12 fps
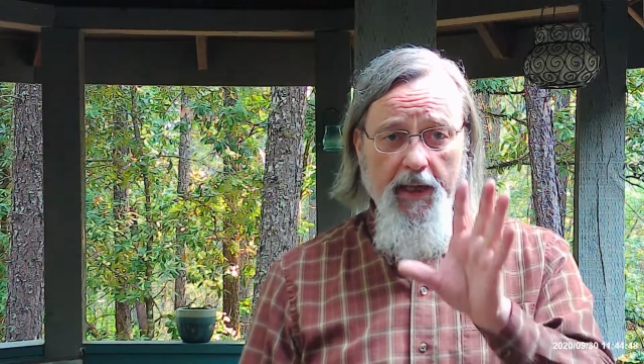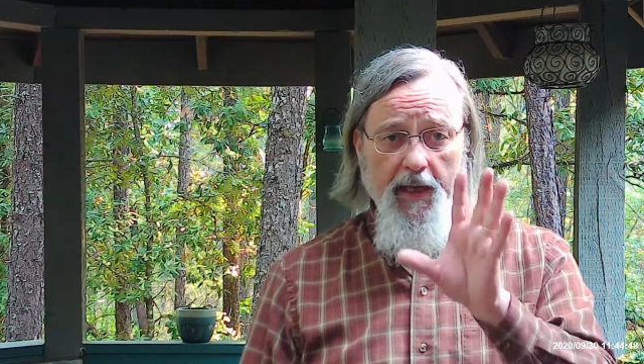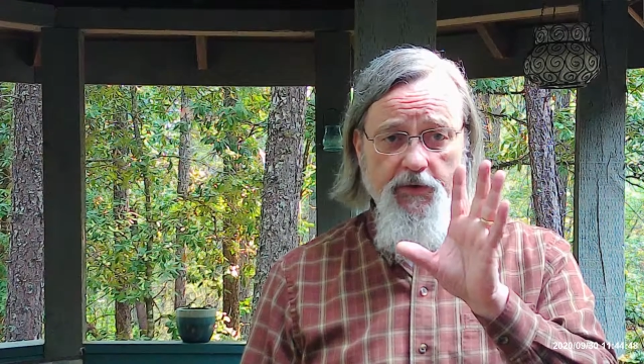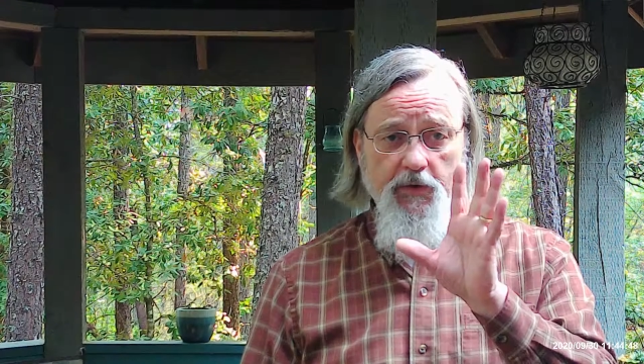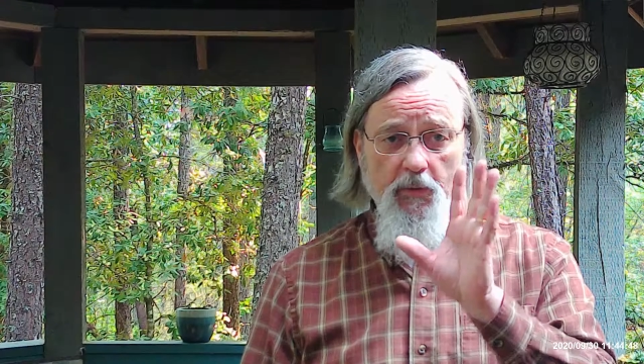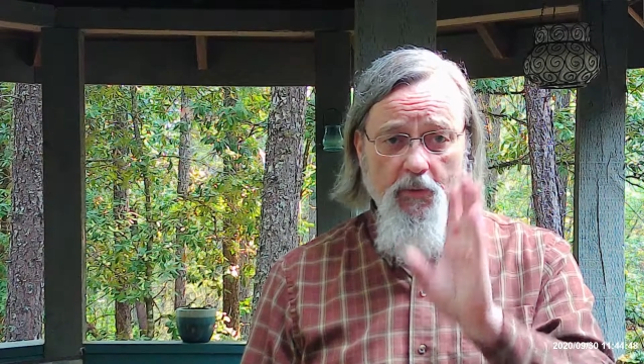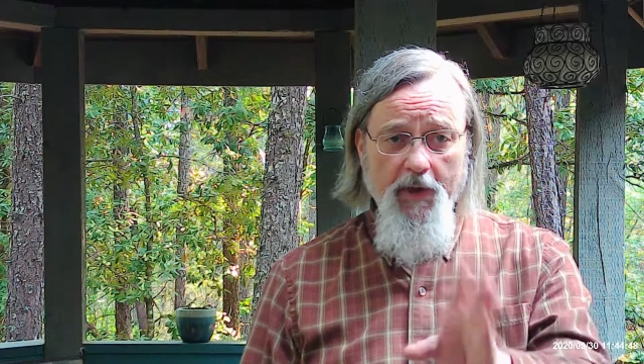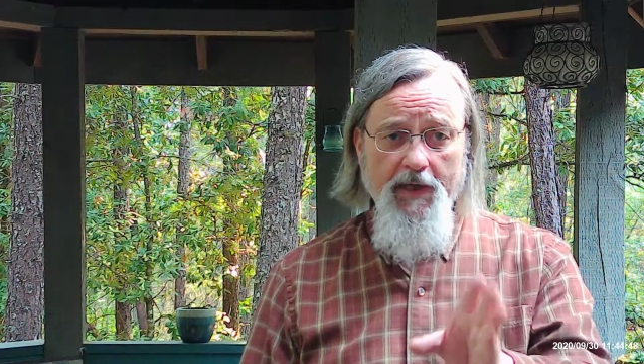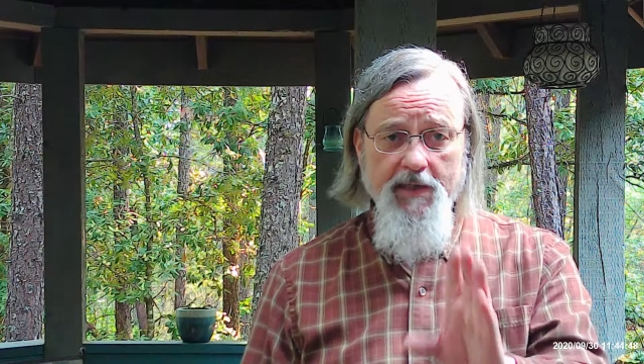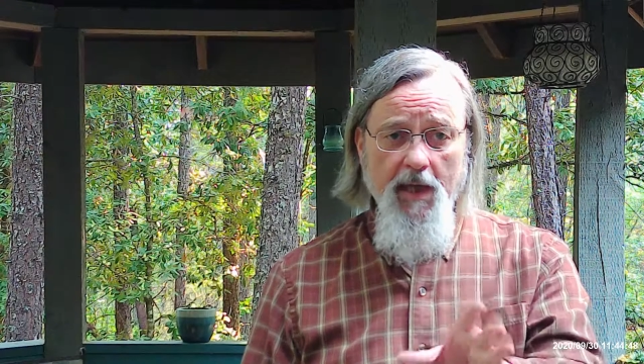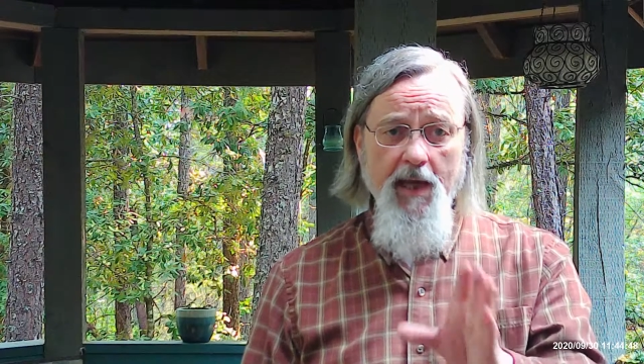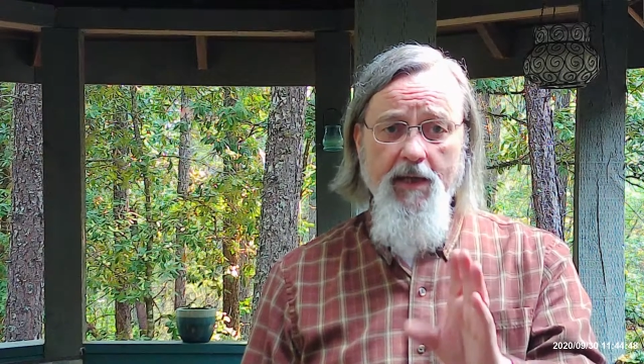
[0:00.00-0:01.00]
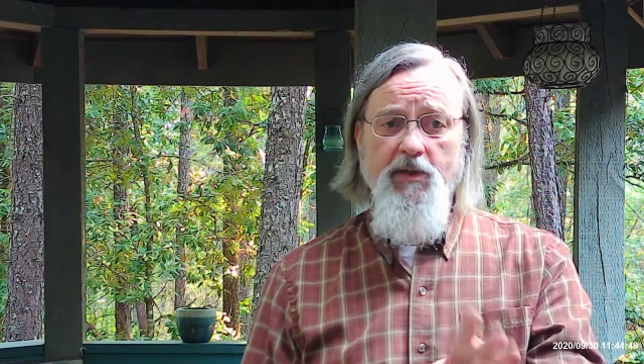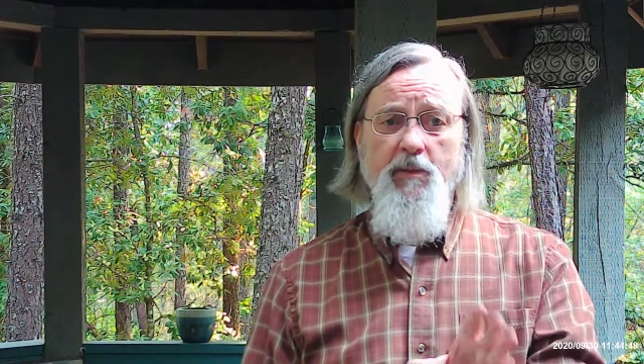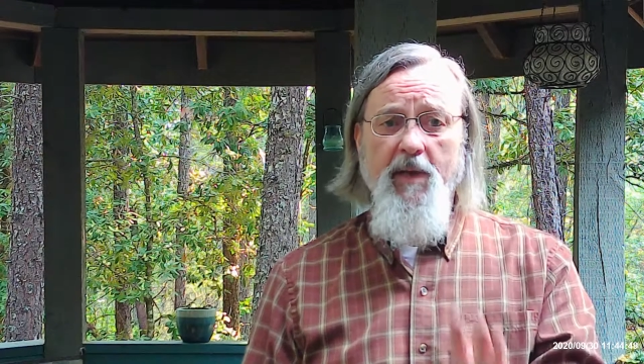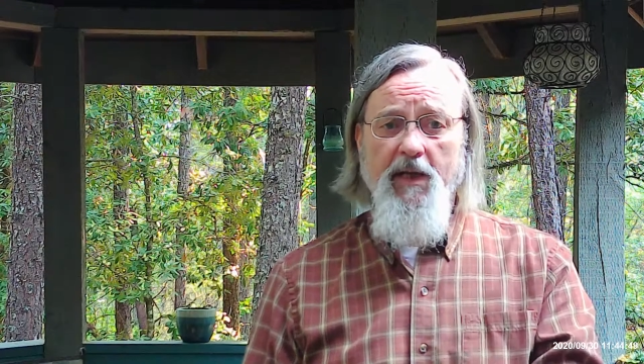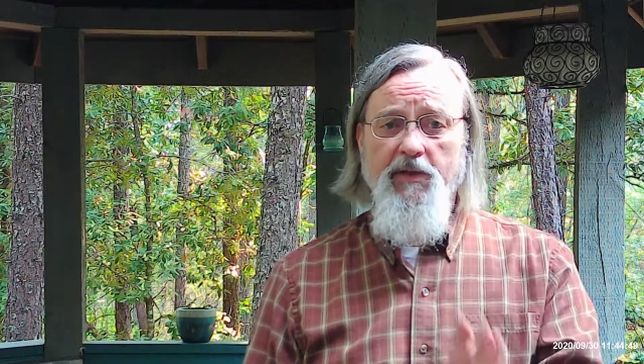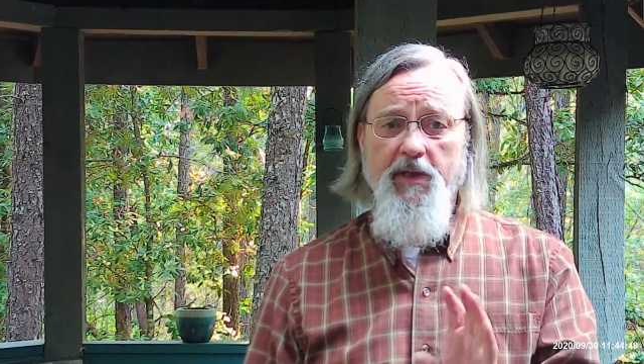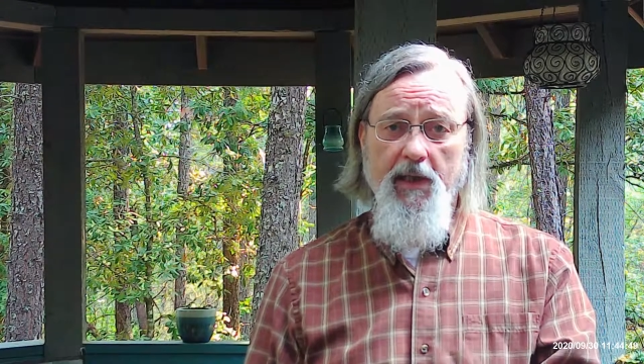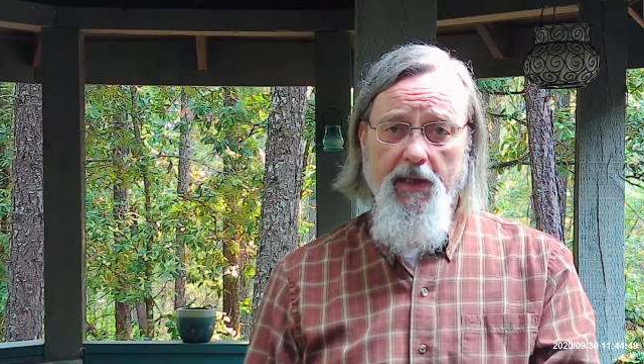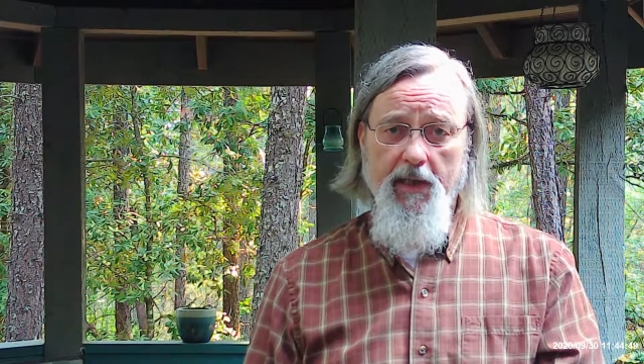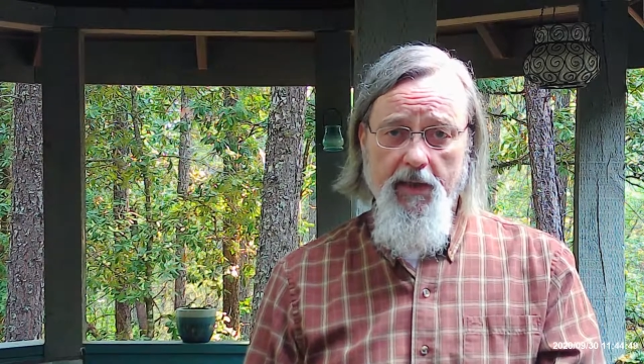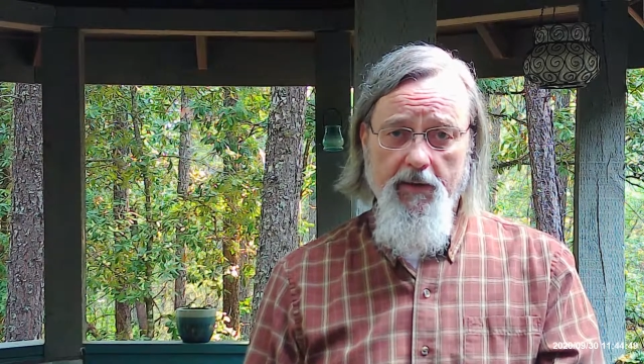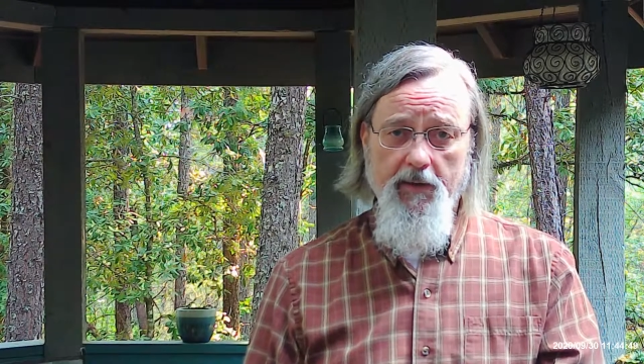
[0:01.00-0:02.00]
has to retake Jabesh Gilead.